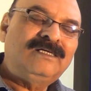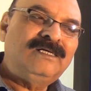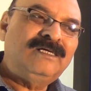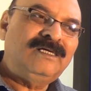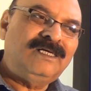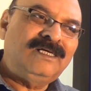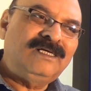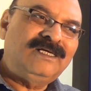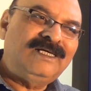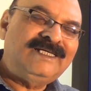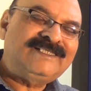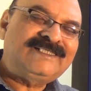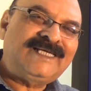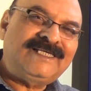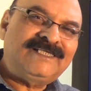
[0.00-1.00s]

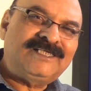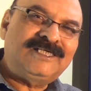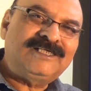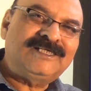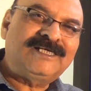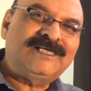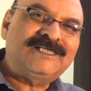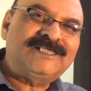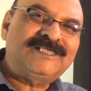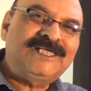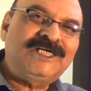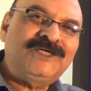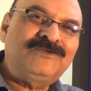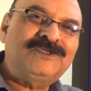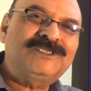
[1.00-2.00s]
His senses
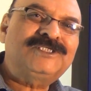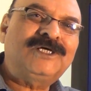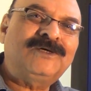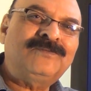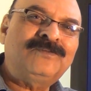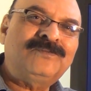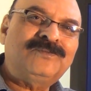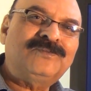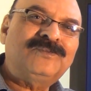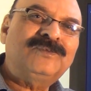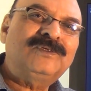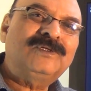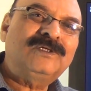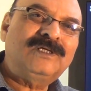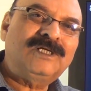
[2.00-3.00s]
received some
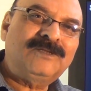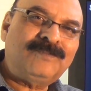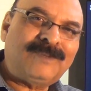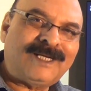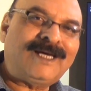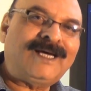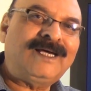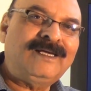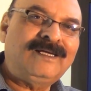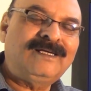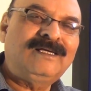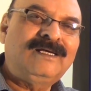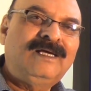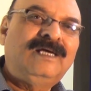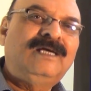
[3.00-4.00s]
reply,
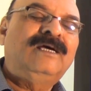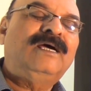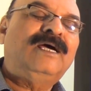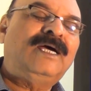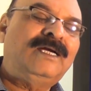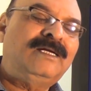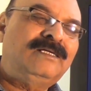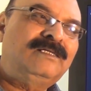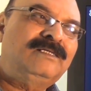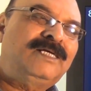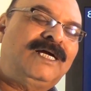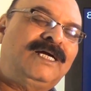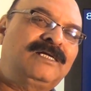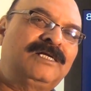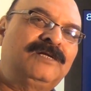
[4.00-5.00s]
and
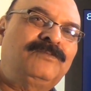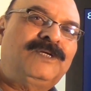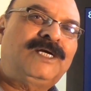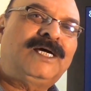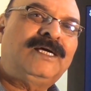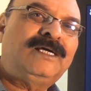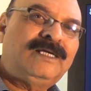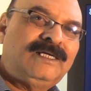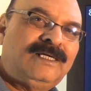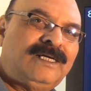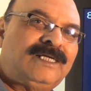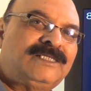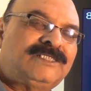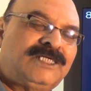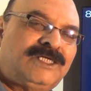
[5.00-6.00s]
that reply he
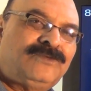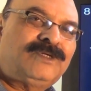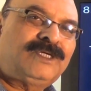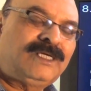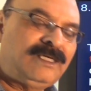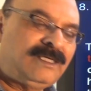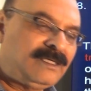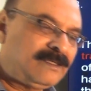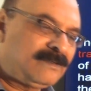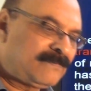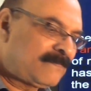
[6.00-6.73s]
has given here.